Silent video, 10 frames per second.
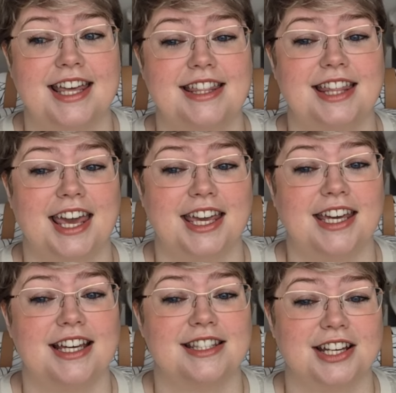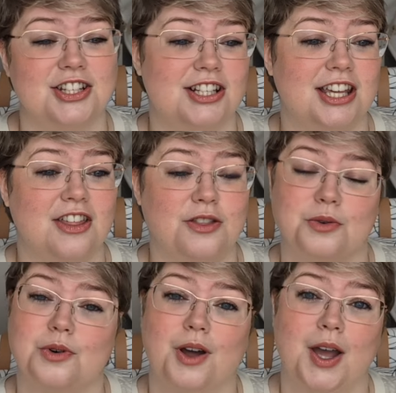they essentially
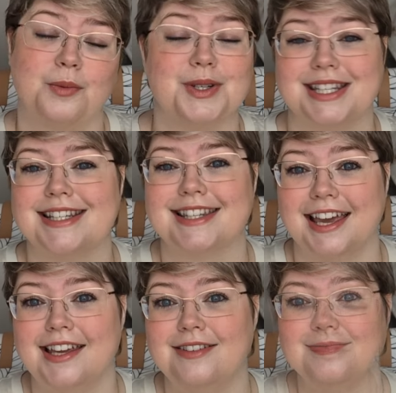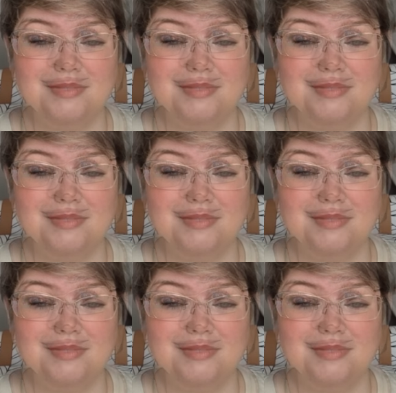thought I was insane.